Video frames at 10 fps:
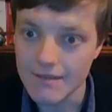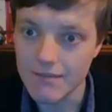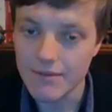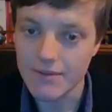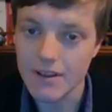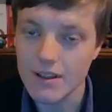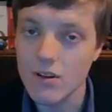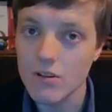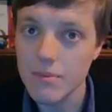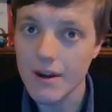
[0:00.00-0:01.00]
with a
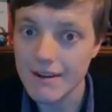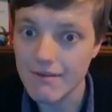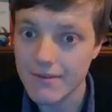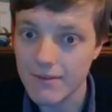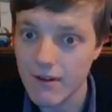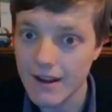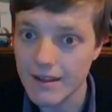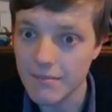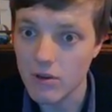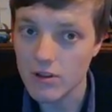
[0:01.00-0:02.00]
non-binding
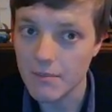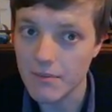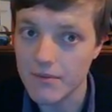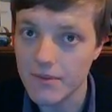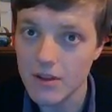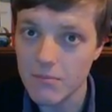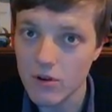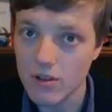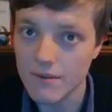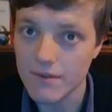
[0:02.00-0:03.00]
referendum on the preferred
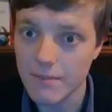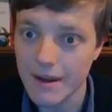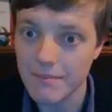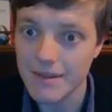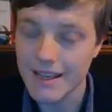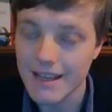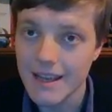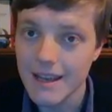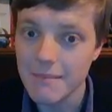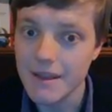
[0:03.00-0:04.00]
model of republic
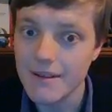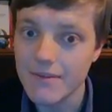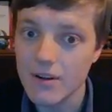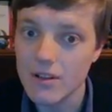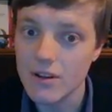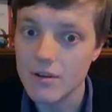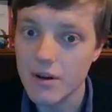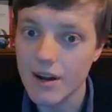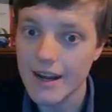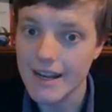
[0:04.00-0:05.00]
being followed
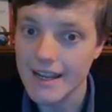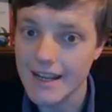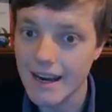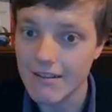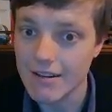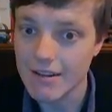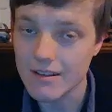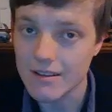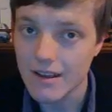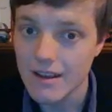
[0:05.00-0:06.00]
by the
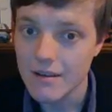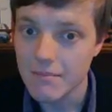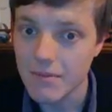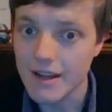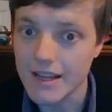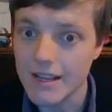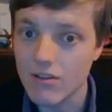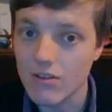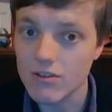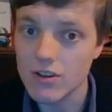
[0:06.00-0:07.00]

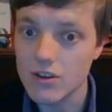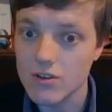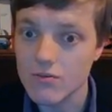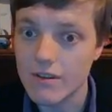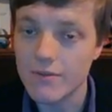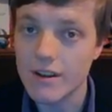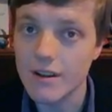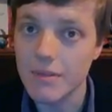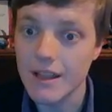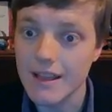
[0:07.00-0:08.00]
constitutional
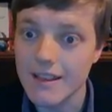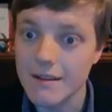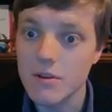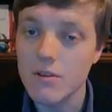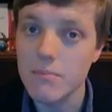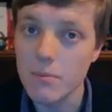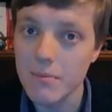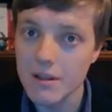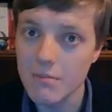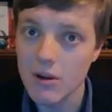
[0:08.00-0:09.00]
referendum placing the most
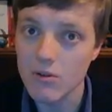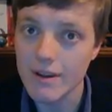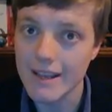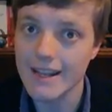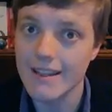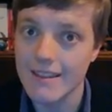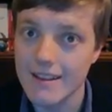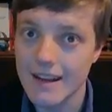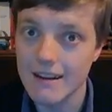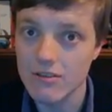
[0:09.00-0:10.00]
popular model against
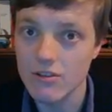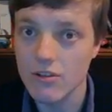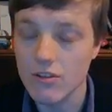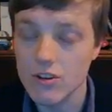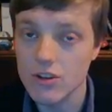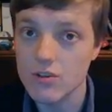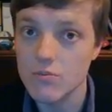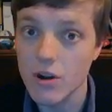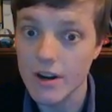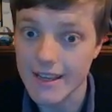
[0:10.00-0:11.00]
the current constitutional
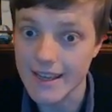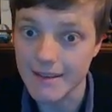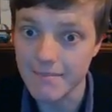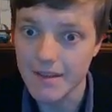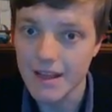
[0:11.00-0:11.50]
monarchy.